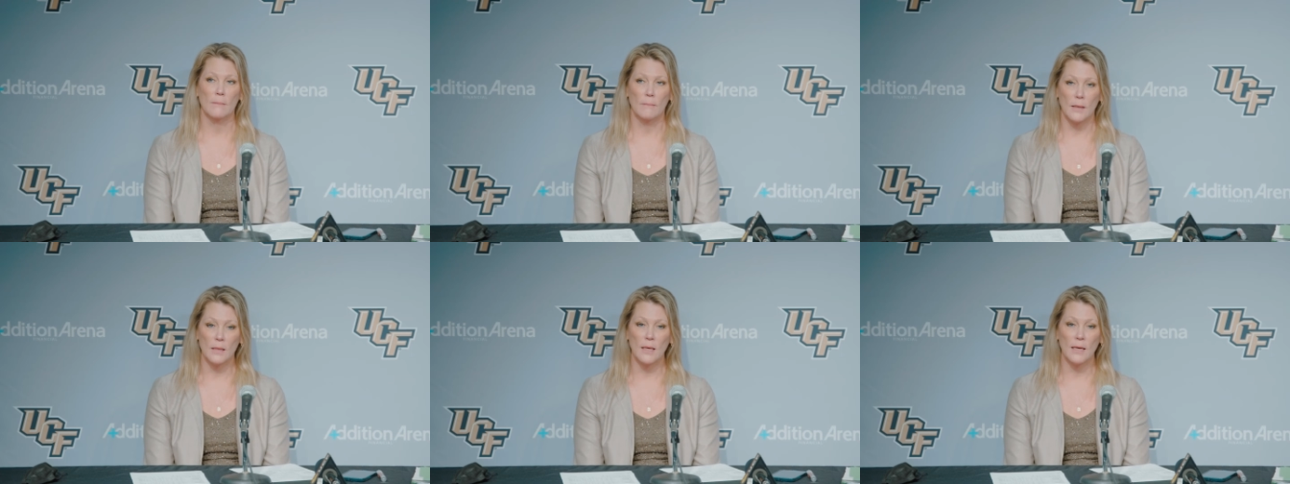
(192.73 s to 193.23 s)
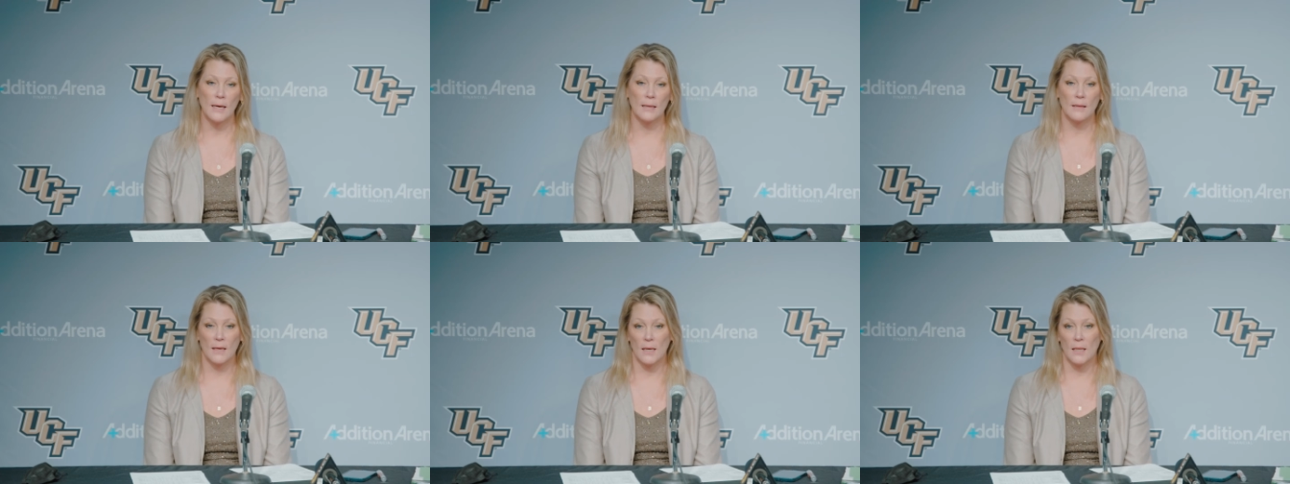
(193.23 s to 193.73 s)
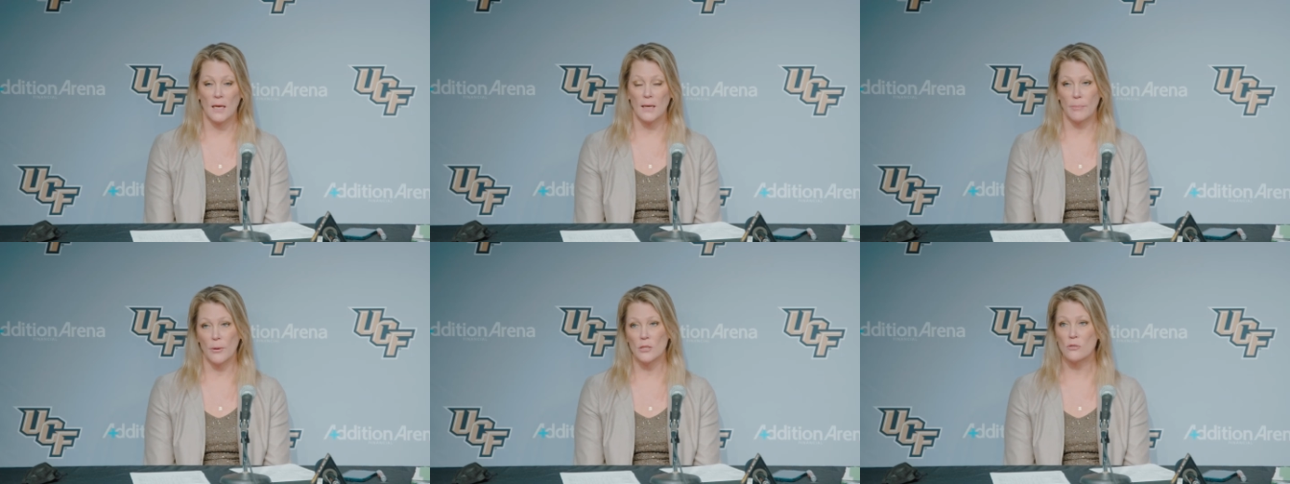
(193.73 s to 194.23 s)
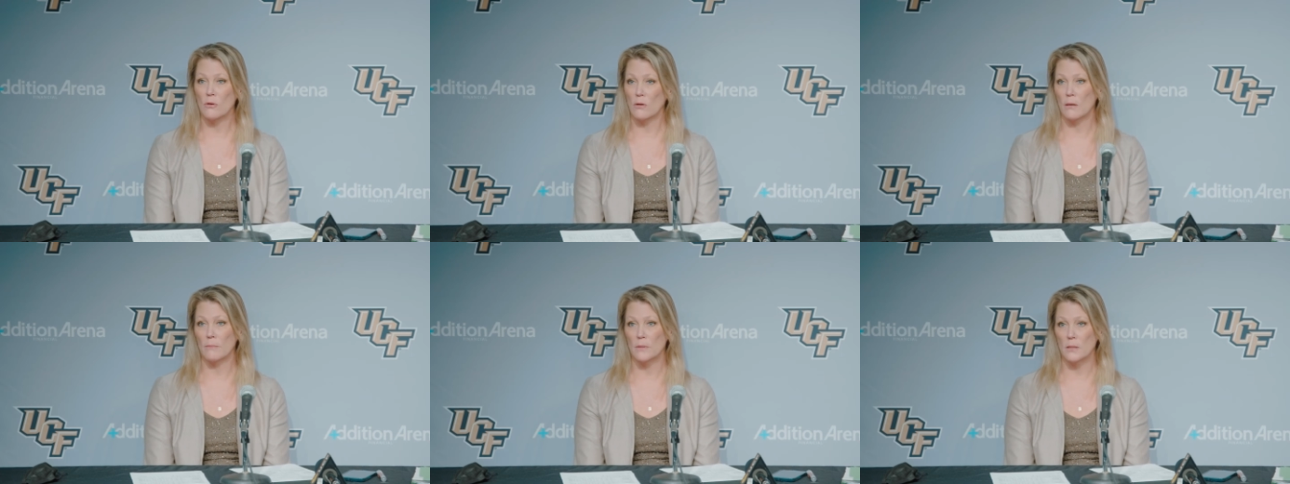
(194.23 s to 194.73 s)
and they got they got a lot of pressure on
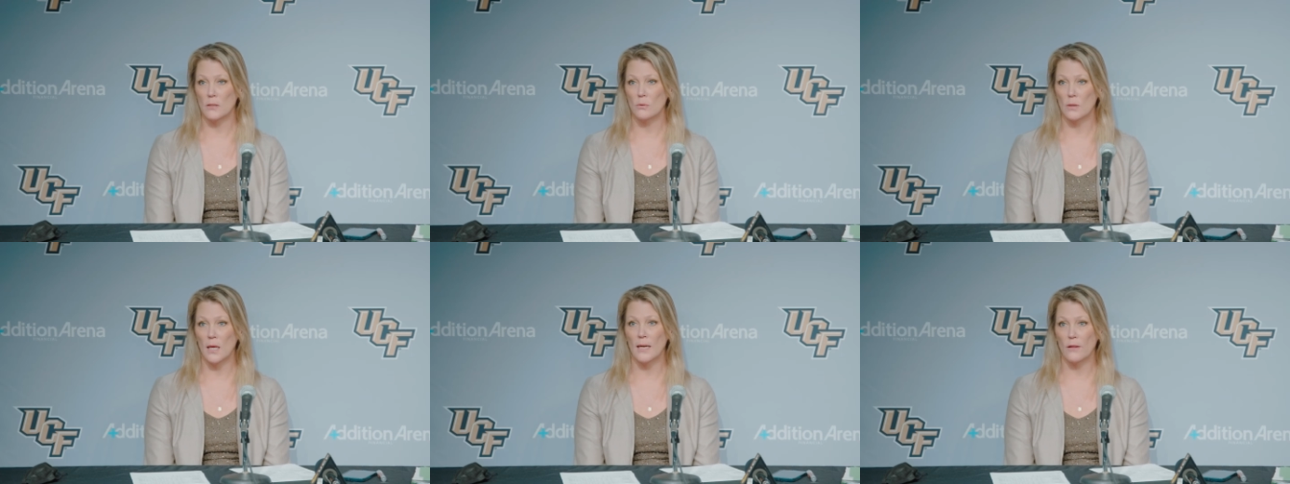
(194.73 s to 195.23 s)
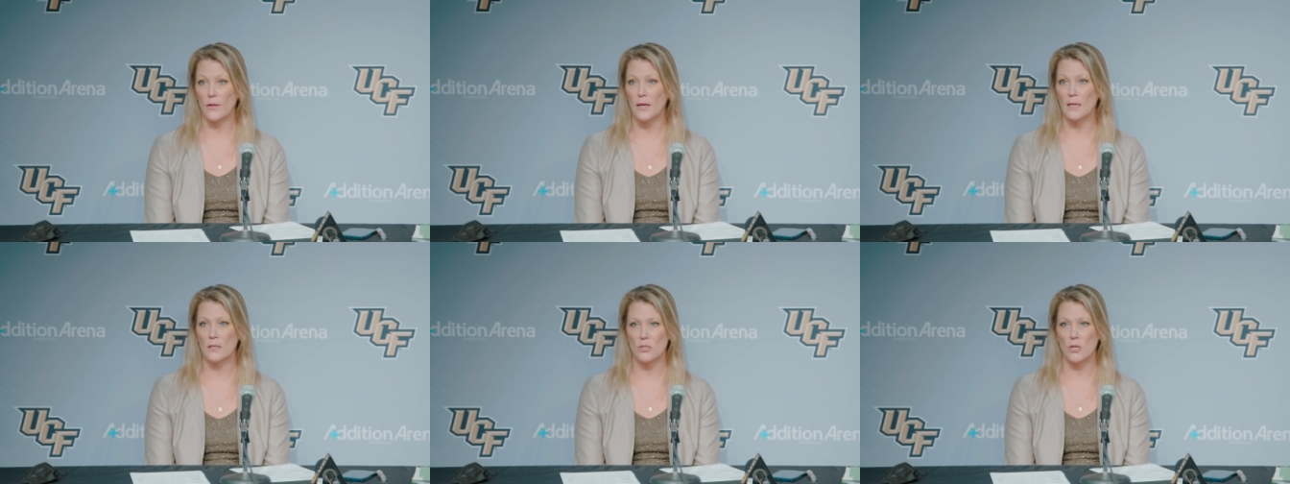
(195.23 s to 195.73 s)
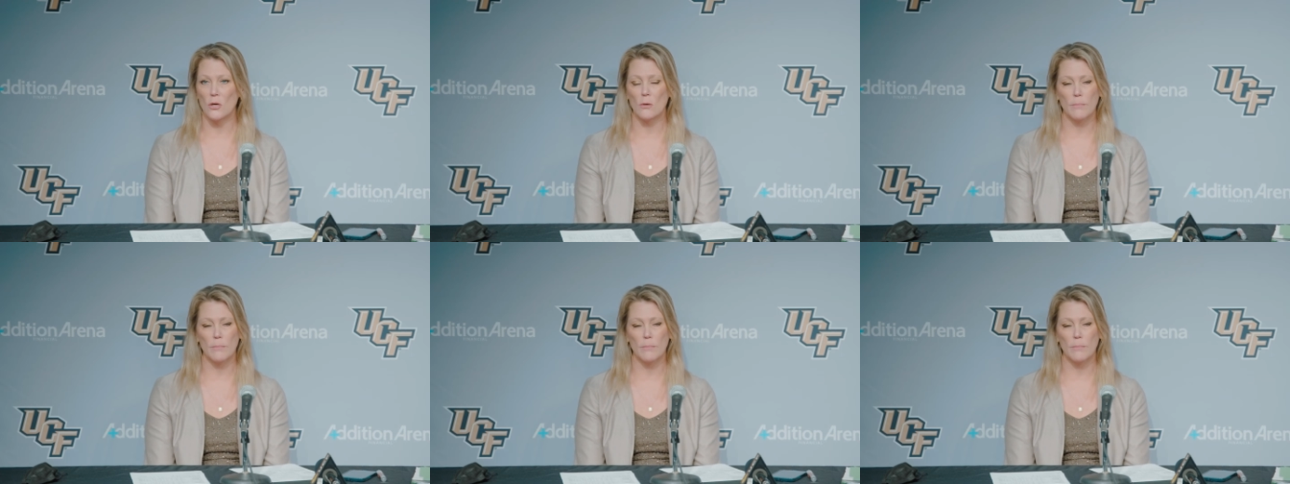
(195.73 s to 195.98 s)
them to do a lot of things, you know.